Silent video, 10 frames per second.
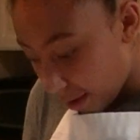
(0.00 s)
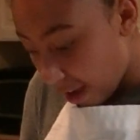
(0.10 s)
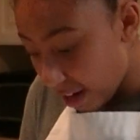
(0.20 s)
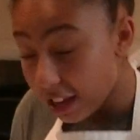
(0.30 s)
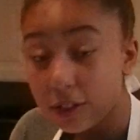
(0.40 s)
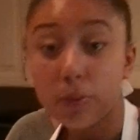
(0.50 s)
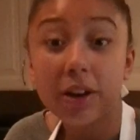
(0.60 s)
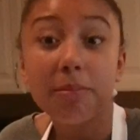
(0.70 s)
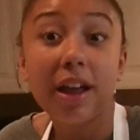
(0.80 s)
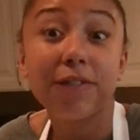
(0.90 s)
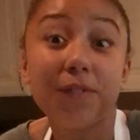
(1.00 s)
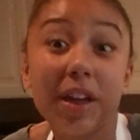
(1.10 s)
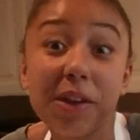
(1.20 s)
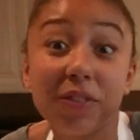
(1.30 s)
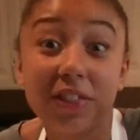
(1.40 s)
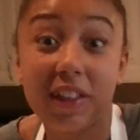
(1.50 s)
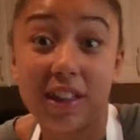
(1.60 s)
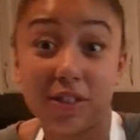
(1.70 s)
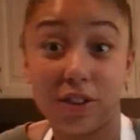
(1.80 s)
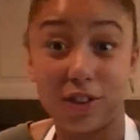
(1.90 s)
Cutting is one of my favorite
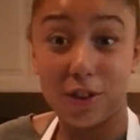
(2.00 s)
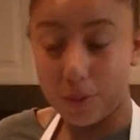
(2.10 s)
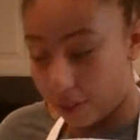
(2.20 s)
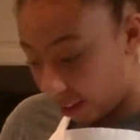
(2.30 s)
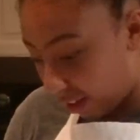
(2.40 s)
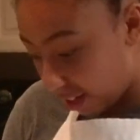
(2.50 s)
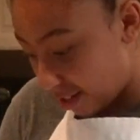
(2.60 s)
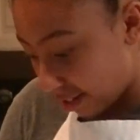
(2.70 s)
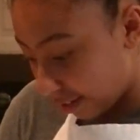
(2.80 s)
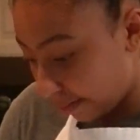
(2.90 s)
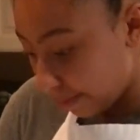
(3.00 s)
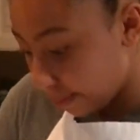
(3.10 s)
things to do in the kitchen.